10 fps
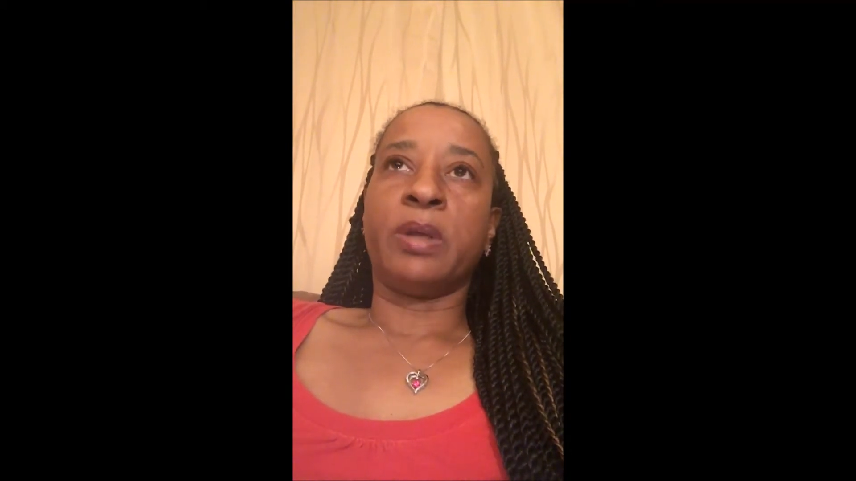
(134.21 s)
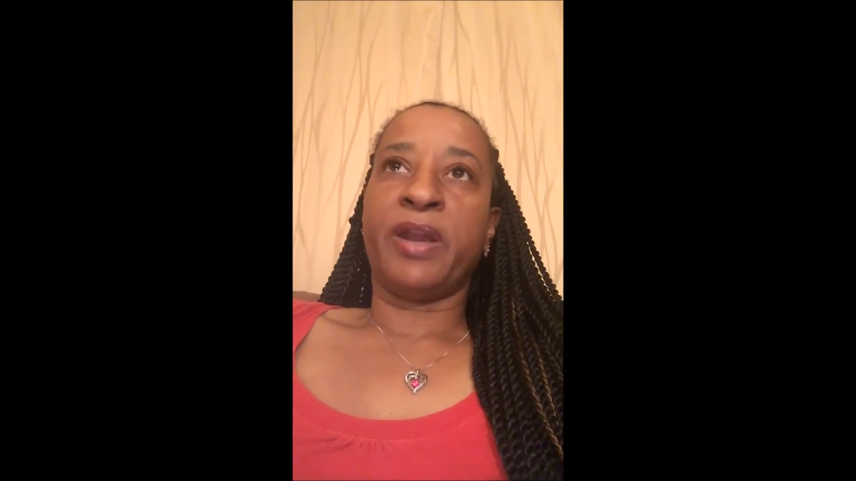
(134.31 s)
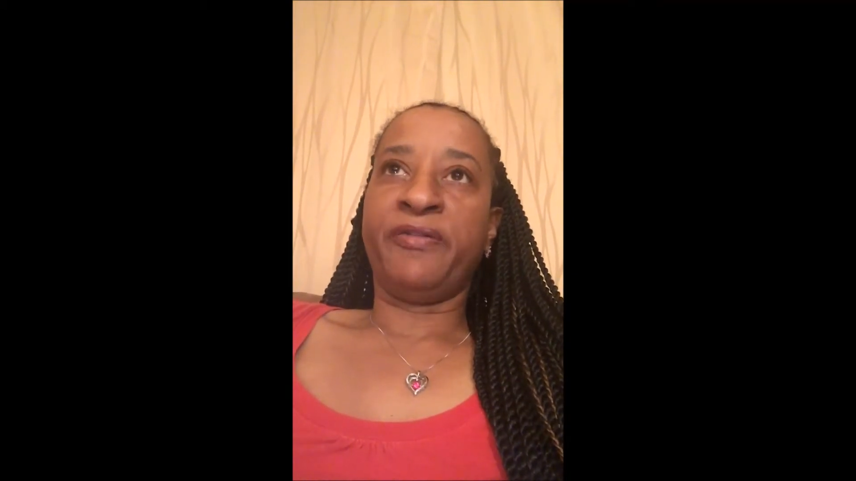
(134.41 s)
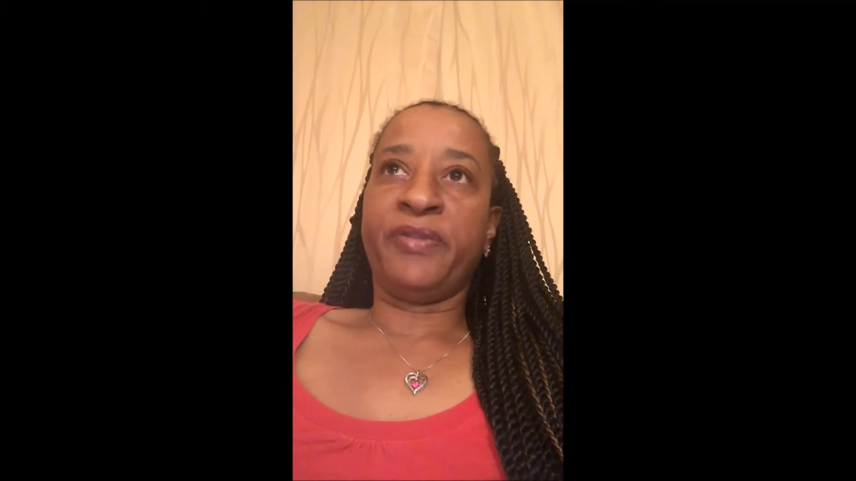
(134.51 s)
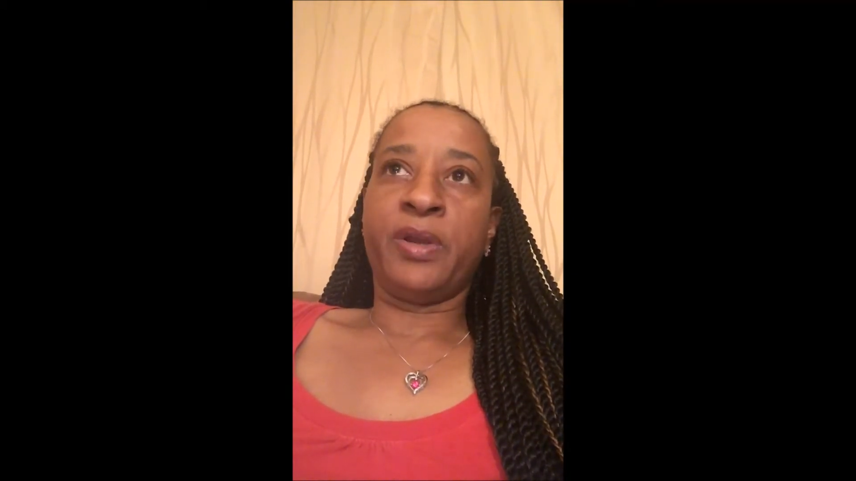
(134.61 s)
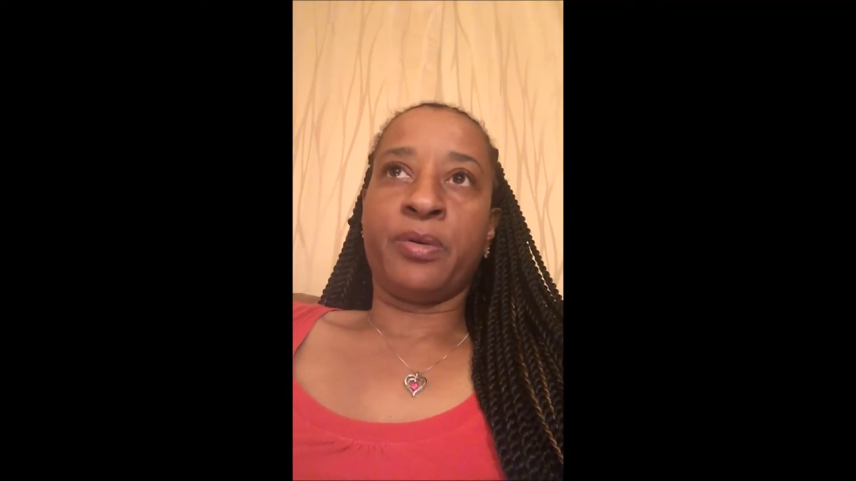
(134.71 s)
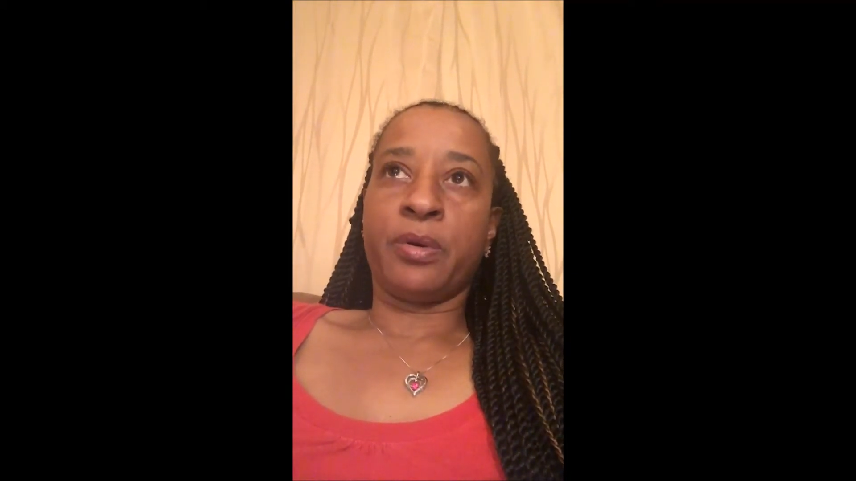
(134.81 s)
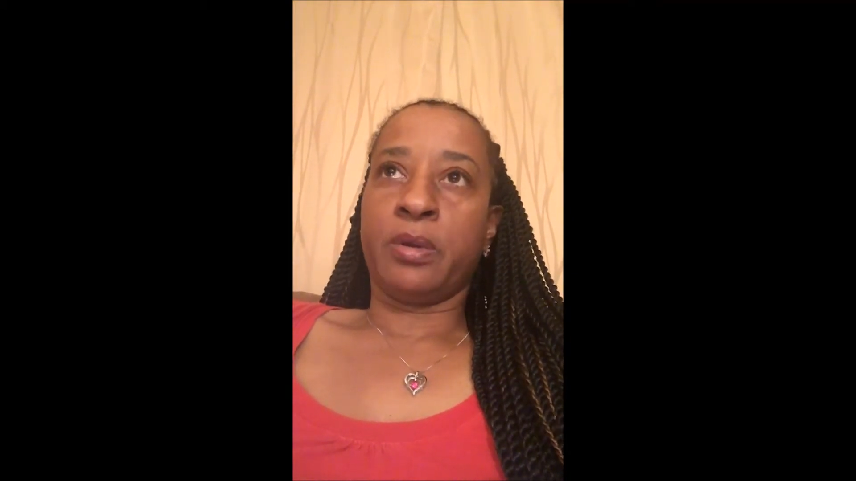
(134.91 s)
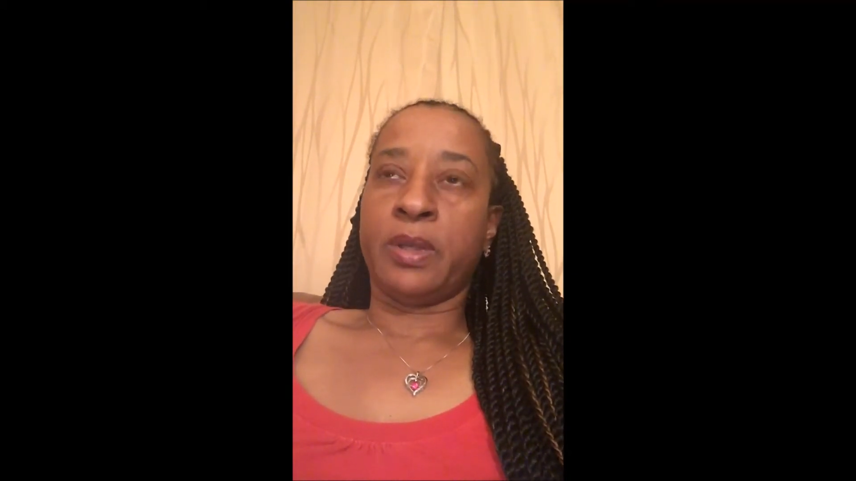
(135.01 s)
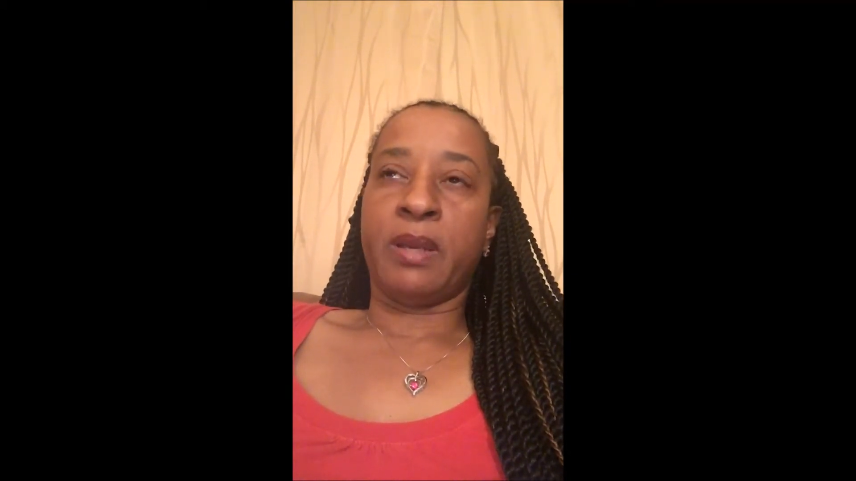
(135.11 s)
Every
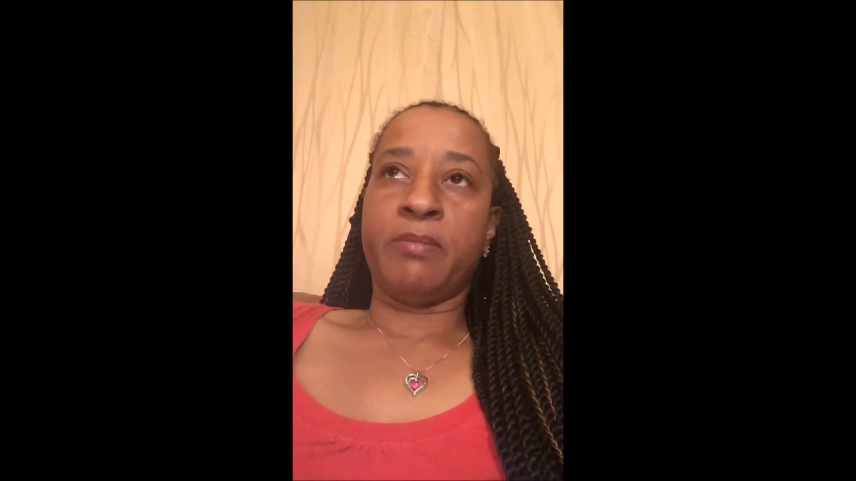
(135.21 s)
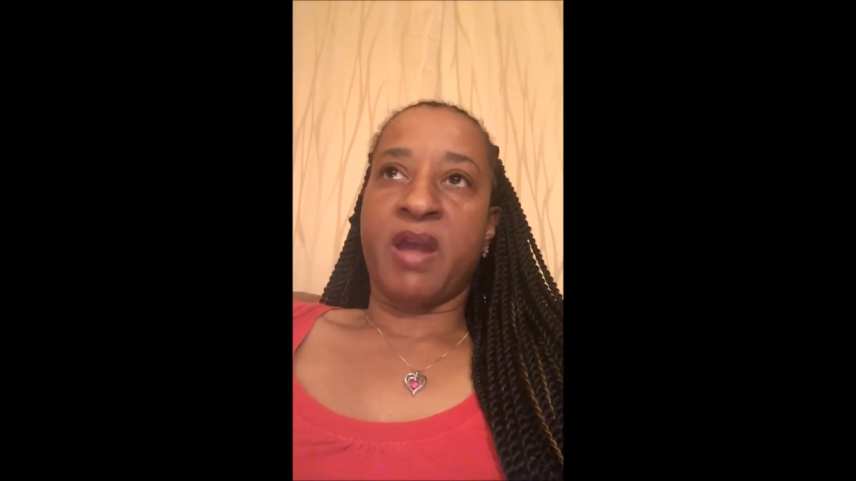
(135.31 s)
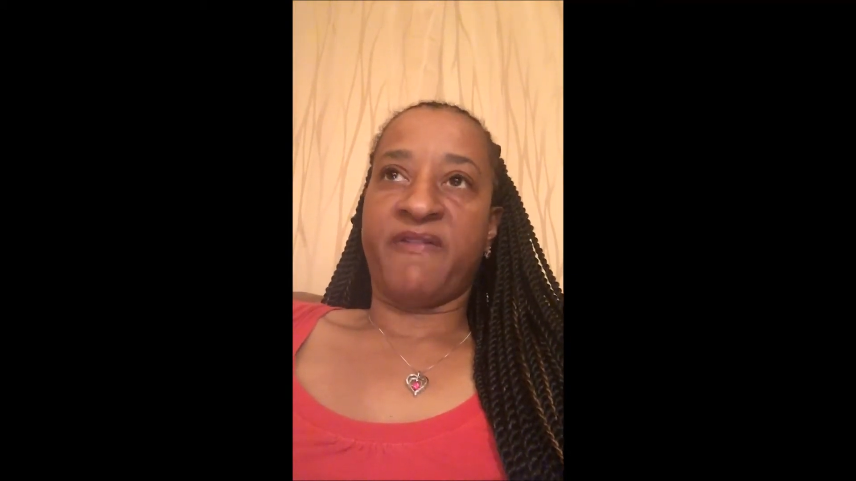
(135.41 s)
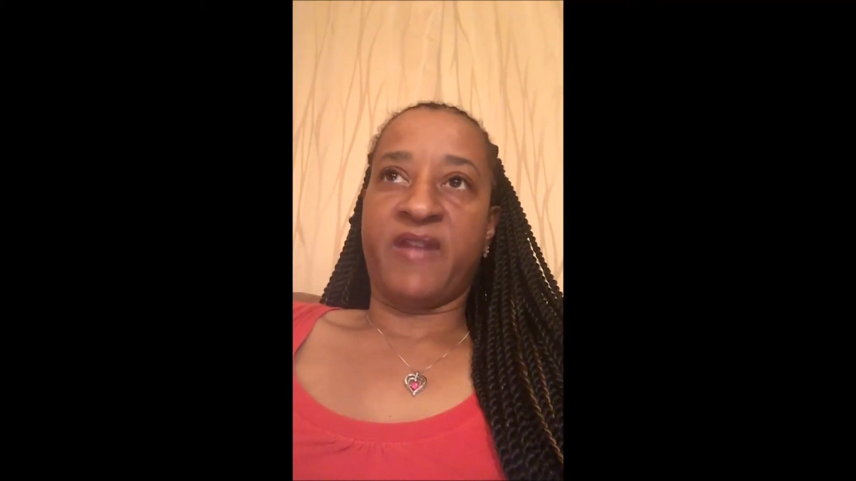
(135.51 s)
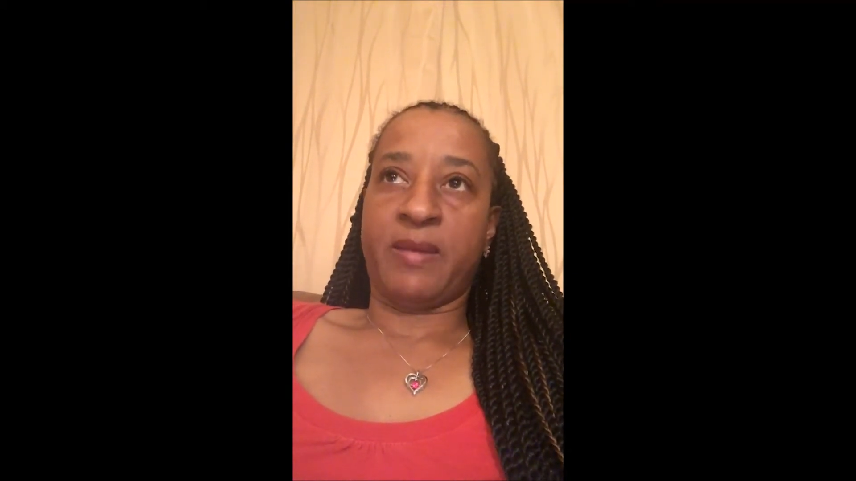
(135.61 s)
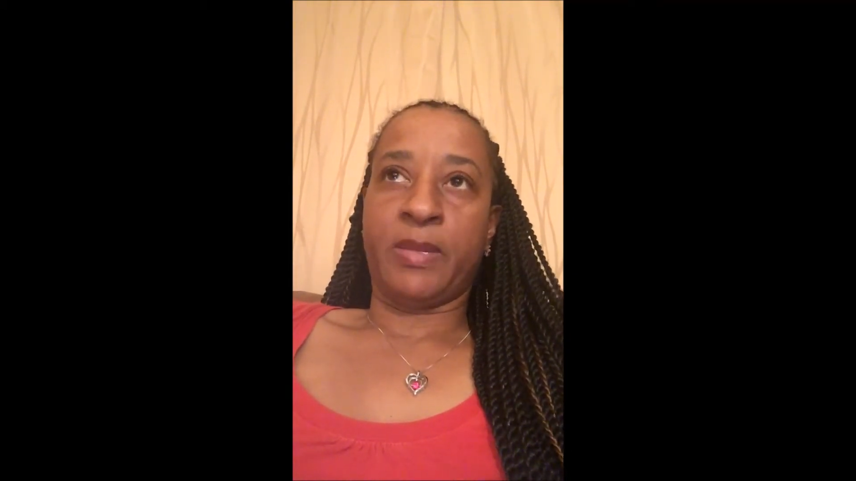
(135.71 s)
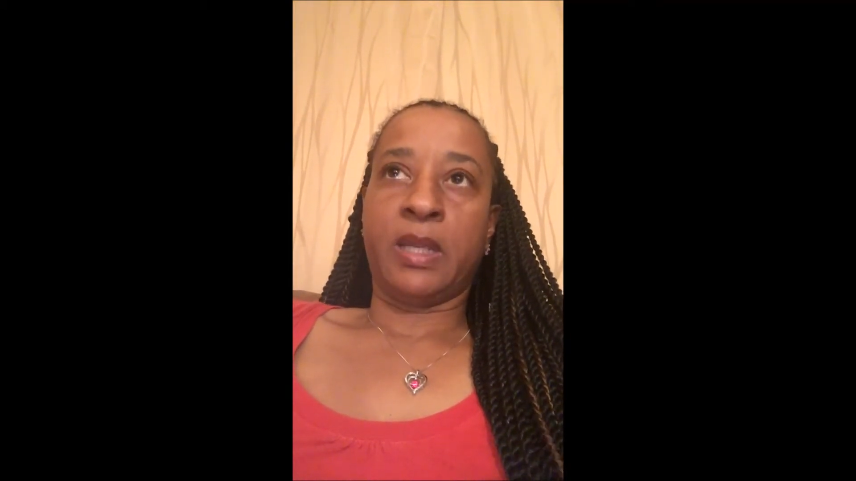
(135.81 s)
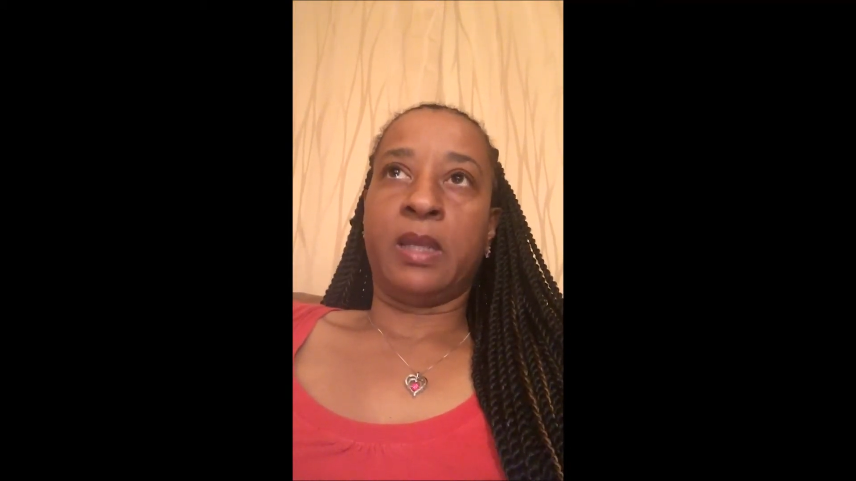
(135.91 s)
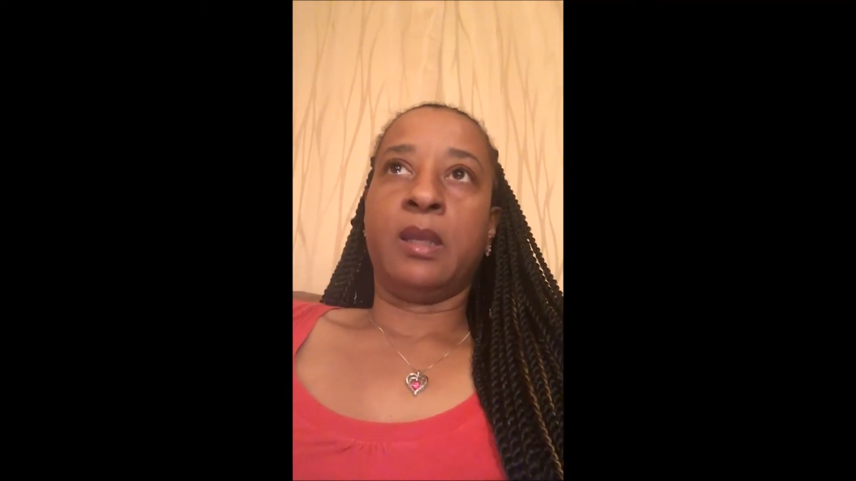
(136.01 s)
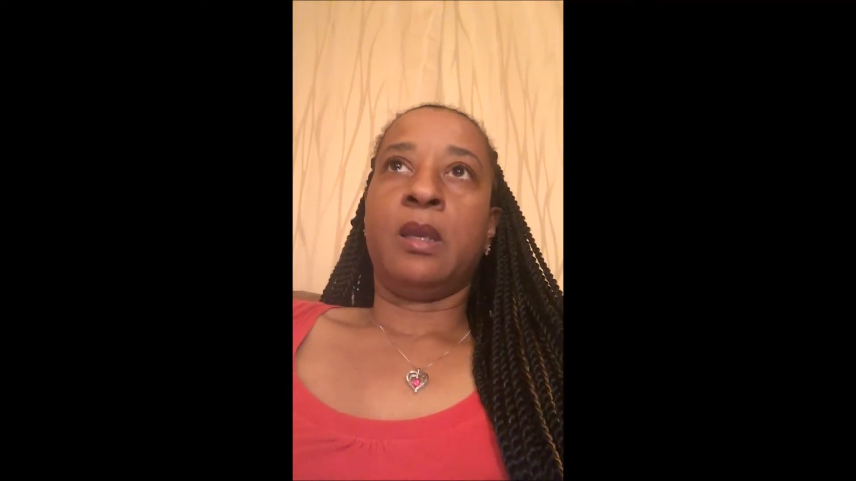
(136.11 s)
girl in my
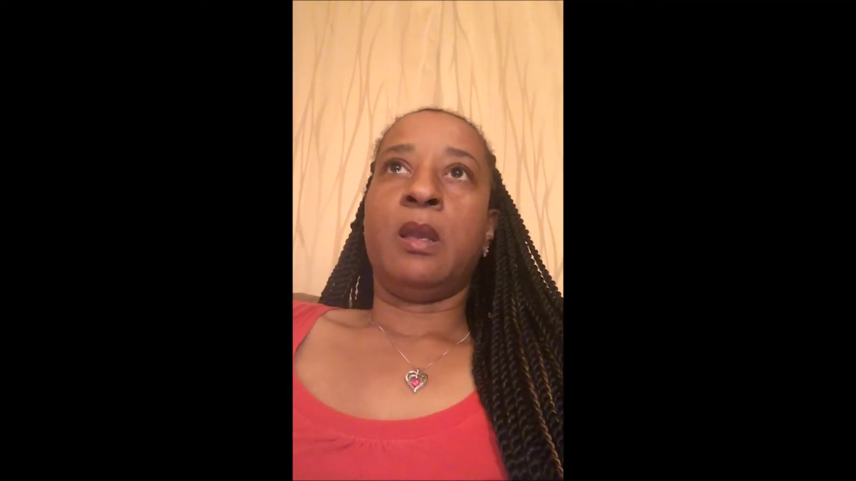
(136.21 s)
family